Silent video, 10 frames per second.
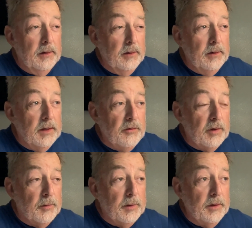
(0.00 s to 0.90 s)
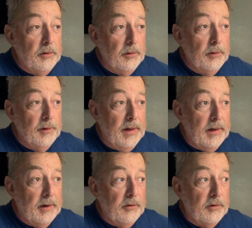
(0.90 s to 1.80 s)
I'm not sure I want to do
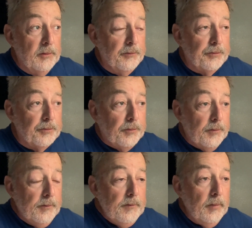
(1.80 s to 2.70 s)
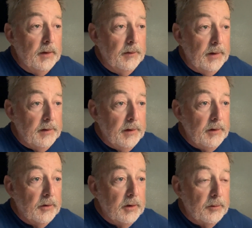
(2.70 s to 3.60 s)
that. And then
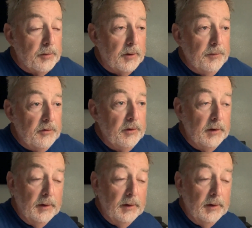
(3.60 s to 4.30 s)
the only other problem is